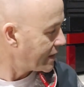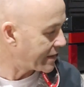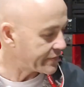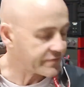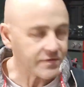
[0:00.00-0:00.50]

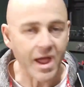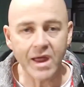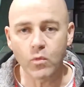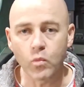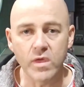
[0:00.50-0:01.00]
let's
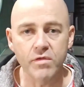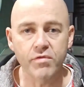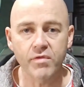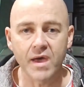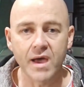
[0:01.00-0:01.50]
start
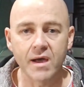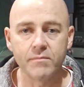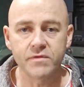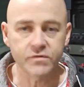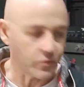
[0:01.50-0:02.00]
with
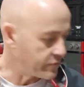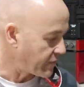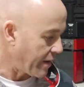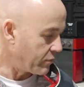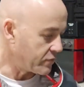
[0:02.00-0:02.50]
the
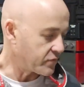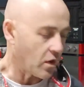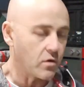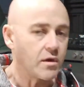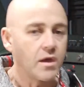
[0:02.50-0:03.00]
turntable.
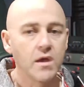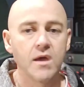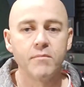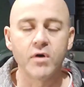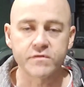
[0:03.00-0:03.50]
So
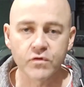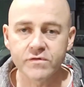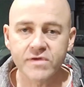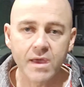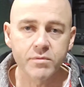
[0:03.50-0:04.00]
my
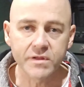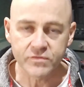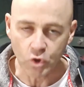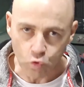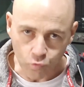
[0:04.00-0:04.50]
turntable
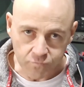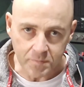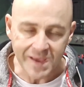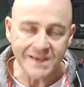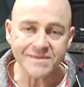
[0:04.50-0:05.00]
is a
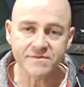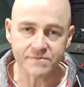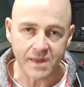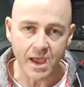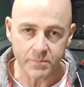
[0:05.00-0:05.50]
Kuzma
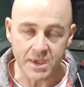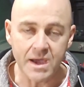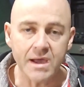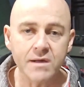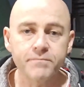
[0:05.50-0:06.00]

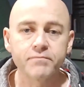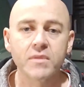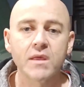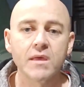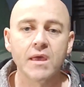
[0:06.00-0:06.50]
Star-BR.
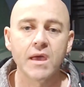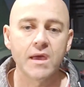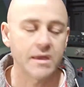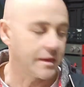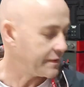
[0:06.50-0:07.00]

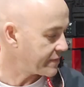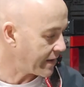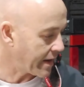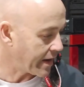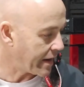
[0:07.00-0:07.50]
It
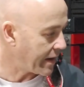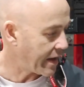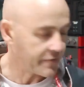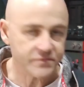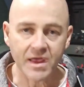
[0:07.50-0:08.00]

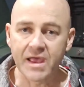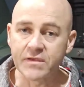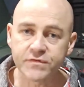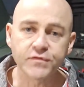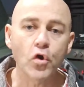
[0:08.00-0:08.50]
has a
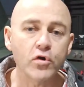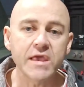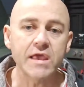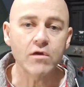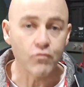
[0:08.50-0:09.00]

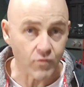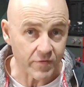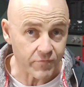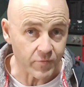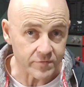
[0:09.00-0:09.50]
Stoggy
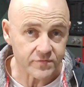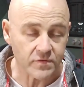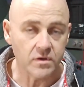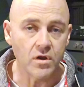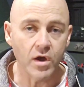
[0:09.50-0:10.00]
reference
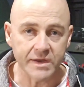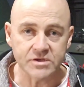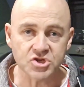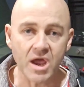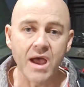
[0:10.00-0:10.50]

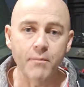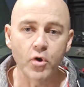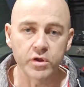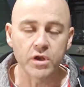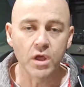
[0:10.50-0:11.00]
9-inch arm
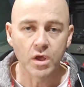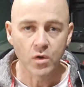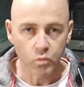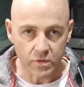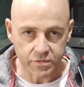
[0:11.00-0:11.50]
on it
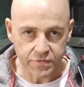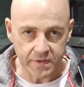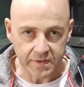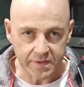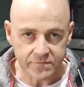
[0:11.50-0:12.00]
with
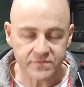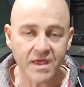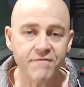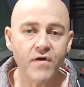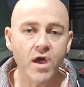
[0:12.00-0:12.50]
the
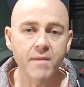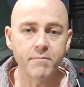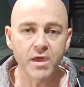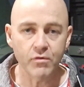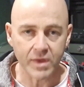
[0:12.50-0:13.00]
sapphire
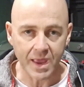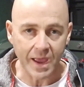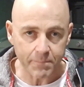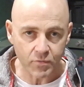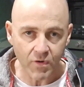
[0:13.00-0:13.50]
bearing
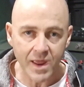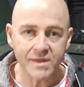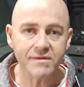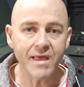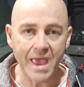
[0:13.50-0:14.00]

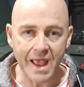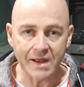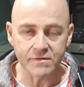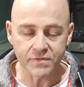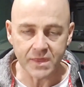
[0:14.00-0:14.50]
upgrade
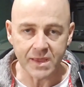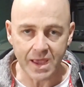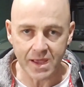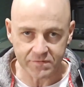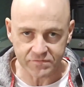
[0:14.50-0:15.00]
and the
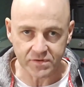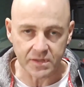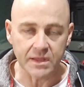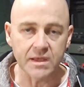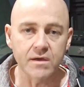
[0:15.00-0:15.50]
Cardus
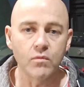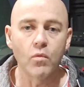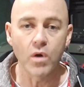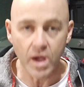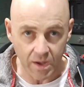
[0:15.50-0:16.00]
clear
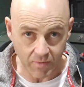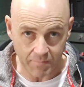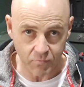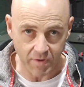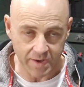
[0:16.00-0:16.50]
wire
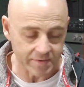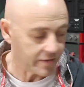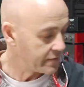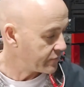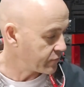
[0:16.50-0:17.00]
upgrade.
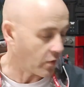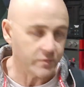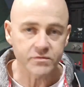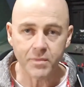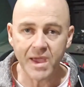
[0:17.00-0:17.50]
So
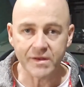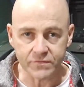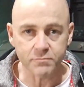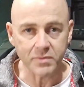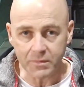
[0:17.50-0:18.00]
it's about
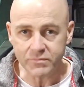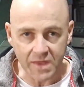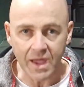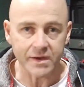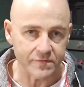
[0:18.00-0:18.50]
as pimped
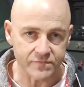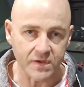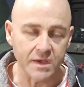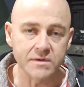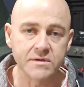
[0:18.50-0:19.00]
out as
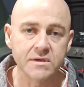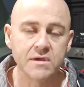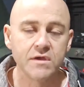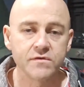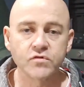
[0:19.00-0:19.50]
a
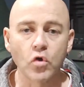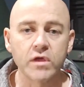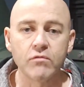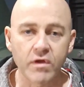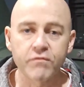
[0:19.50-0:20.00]

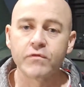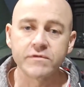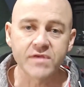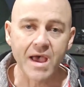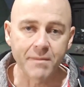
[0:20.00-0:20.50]
Stoggy
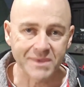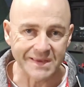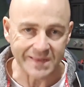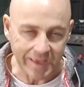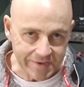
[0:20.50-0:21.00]
reference arm
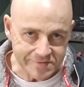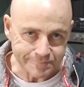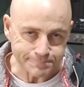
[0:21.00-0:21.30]
can get.